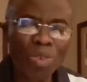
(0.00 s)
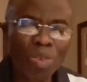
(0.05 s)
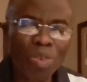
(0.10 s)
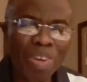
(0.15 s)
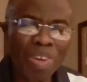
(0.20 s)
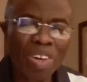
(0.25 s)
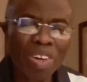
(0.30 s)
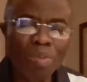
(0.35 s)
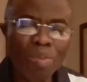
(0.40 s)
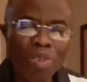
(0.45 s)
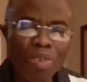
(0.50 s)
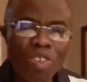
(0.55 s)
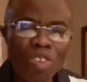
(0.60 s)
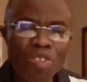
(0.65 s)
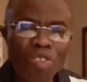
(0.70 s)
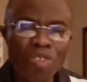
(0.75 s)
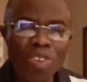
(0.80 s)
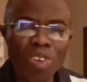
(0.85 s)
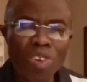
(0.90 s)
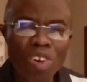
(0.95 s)
will be
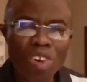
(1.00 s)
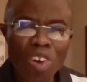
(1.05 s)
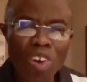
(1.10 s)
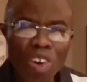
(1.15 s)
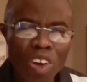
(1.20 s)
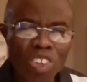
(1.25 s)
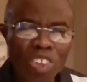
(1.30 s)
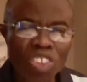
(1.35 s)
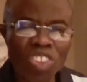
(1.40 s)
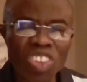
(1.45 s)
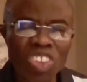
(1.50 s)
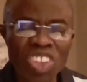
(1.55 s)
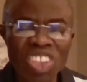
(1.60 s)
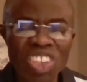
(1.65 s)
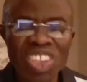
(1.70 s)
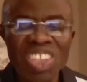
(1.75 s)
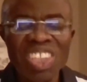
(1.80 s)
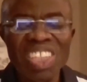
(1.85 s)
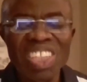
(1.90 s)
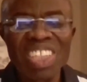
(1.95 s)
removed, crushed.
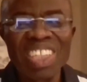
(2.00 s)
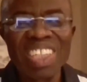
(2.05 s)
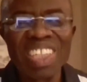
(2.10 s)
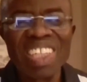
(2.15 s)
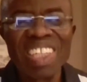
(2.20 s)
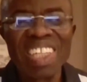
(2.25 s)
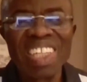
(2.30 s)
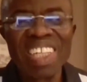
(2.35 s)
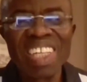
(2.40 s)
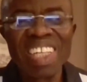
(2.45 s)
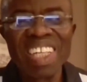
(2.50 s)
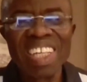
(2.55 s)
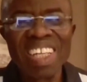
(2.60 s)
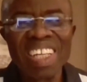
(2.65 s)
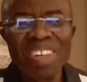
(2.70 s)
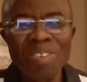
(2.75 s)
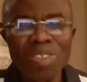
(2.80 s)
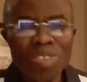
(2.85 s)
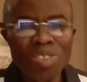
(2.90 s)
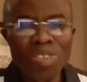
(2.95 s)
We